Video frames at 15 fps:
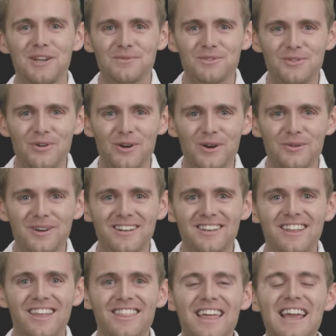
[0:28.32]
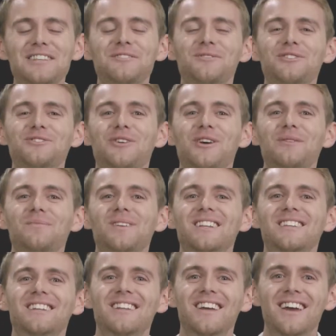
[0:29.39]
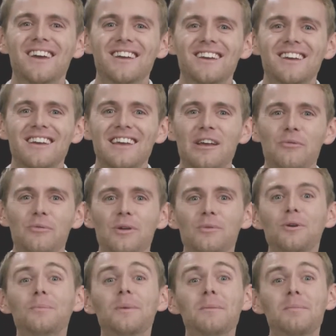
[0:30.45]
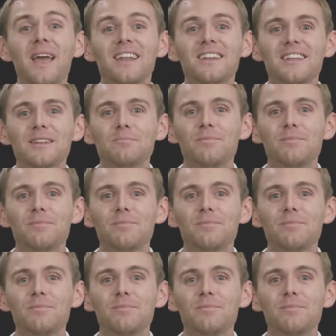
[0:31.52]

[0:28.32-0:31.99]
James Corwin. Thanks for joining me today. We will be painting